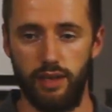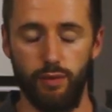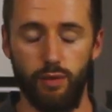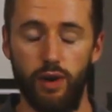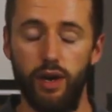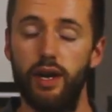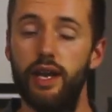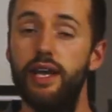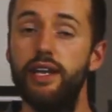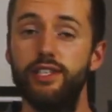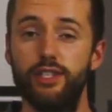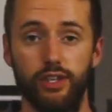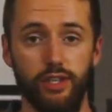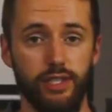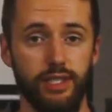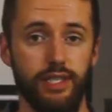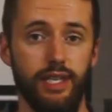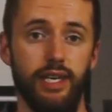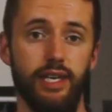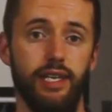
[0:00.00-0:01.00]

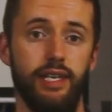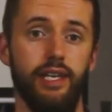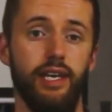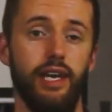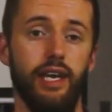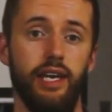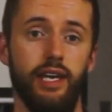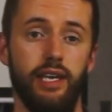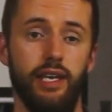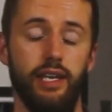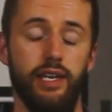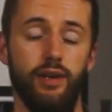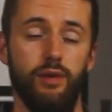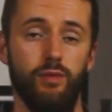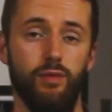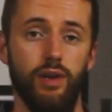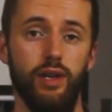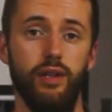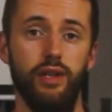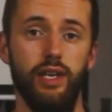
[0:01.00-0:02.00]
interested in
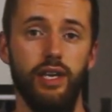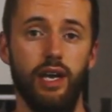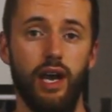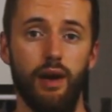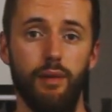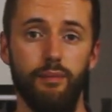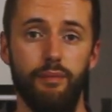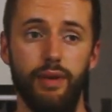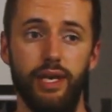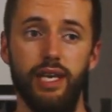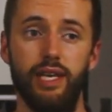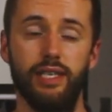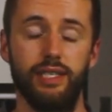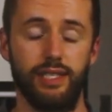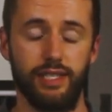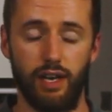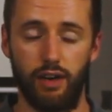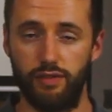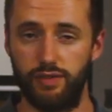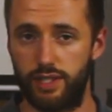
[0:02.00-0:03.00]
really being
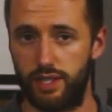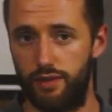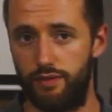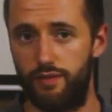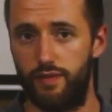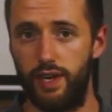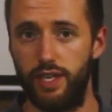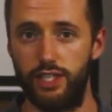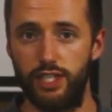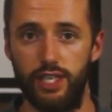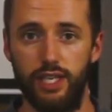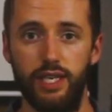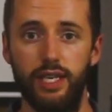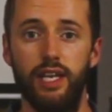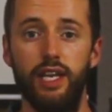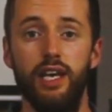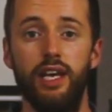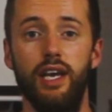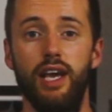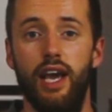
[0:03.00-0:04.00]
self-sufficient
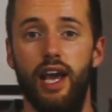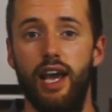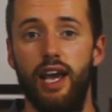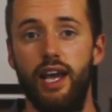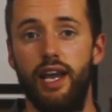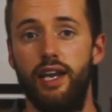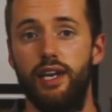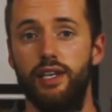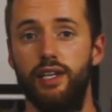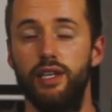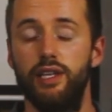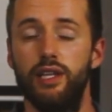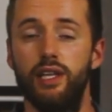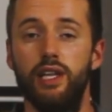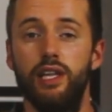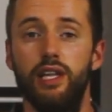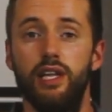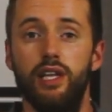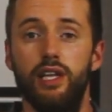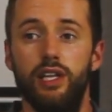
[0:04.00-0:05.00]
and
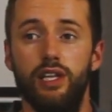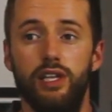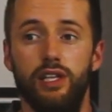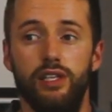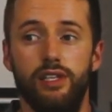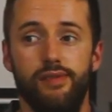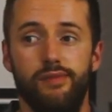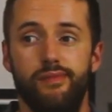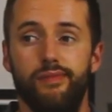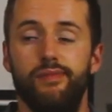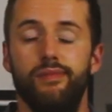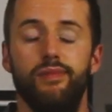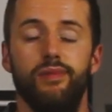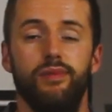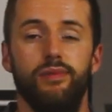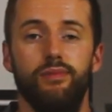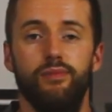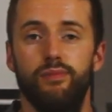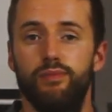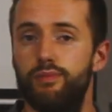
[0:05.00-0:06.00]

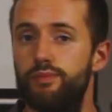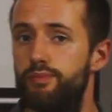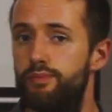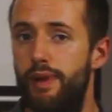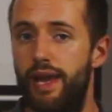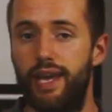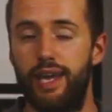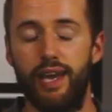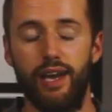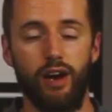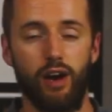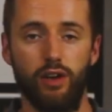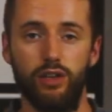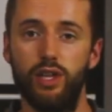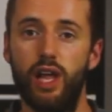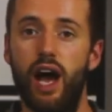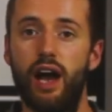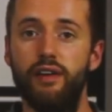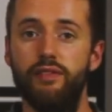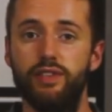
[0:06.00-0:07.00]
making our
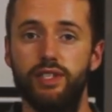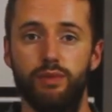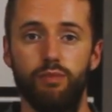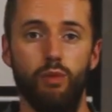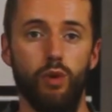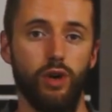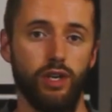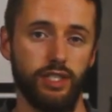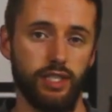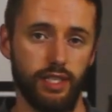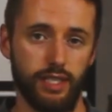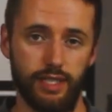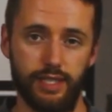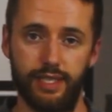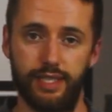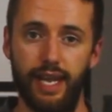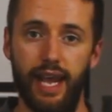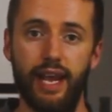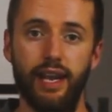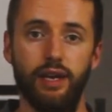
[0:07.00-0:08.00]
lives more
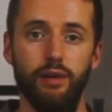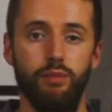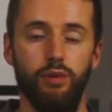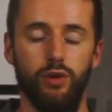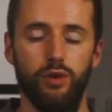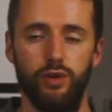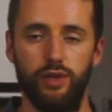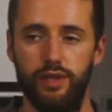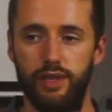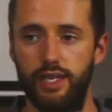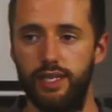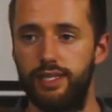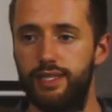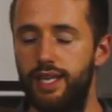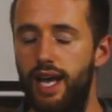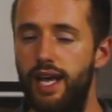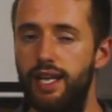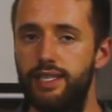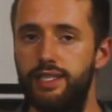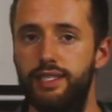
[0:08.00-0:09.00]
sustainable, in the
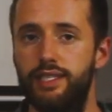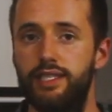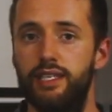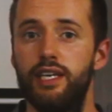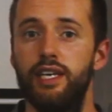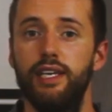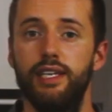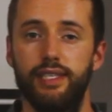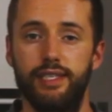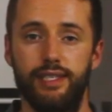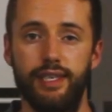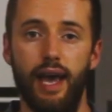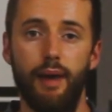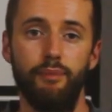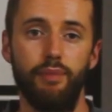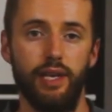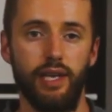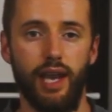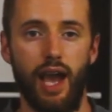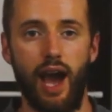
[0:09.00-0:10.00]
sense,
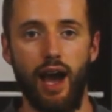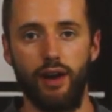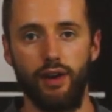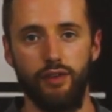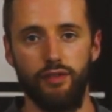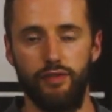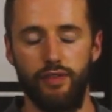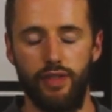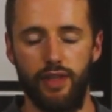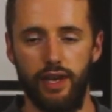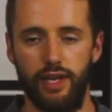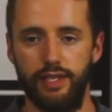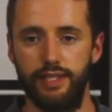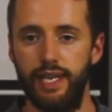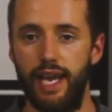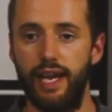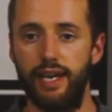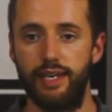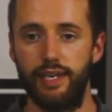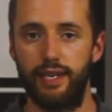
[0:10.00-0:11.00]
stepping out of the
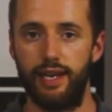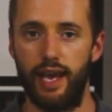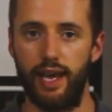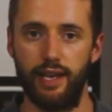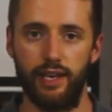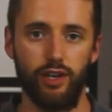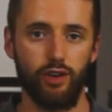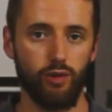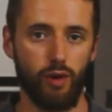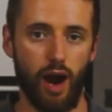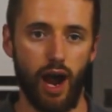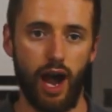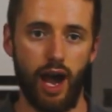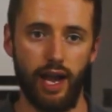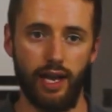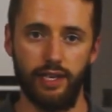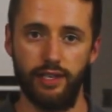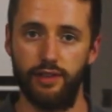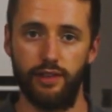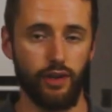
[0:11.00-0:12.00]
day-to-day
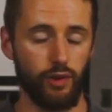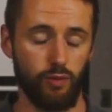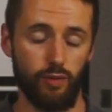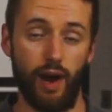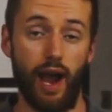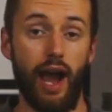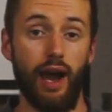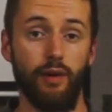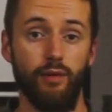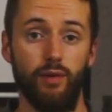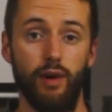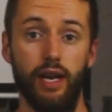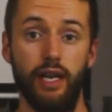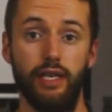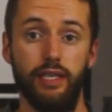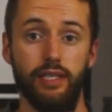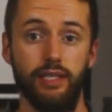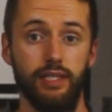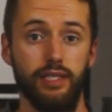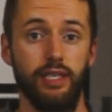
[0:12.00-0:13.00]
grind, the rat
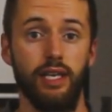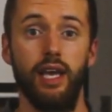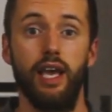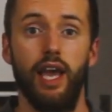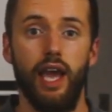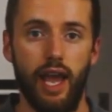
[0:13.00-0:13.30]
race,